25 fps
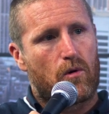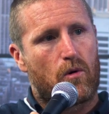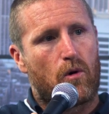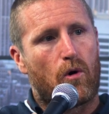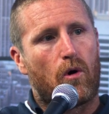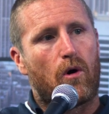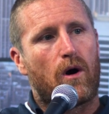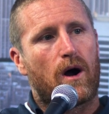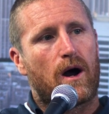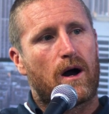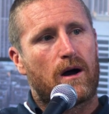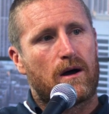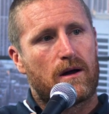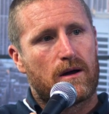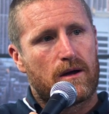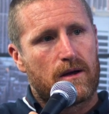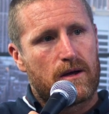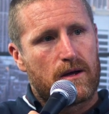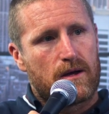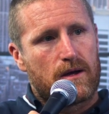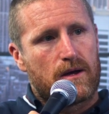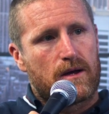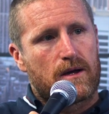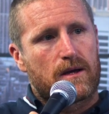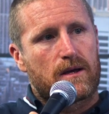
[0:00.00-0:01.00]
or
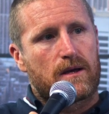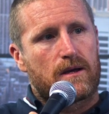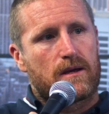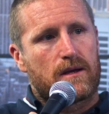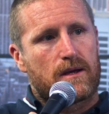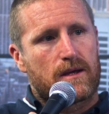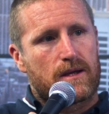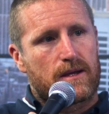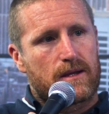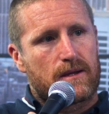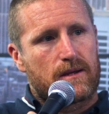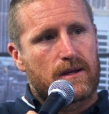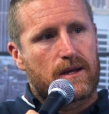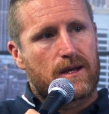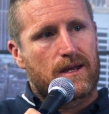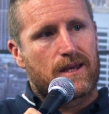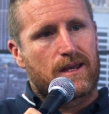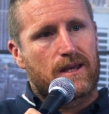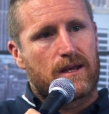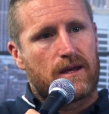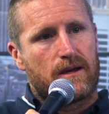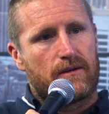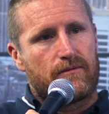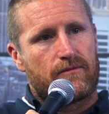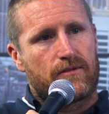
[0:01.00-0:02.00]

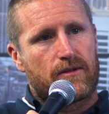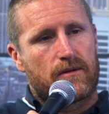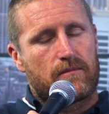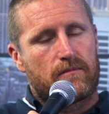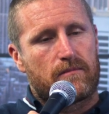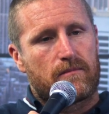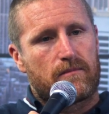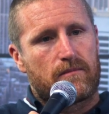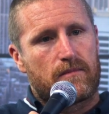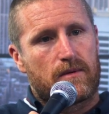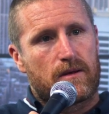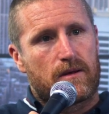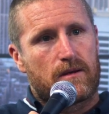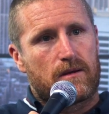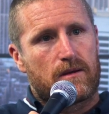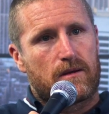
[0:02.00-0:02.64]
give them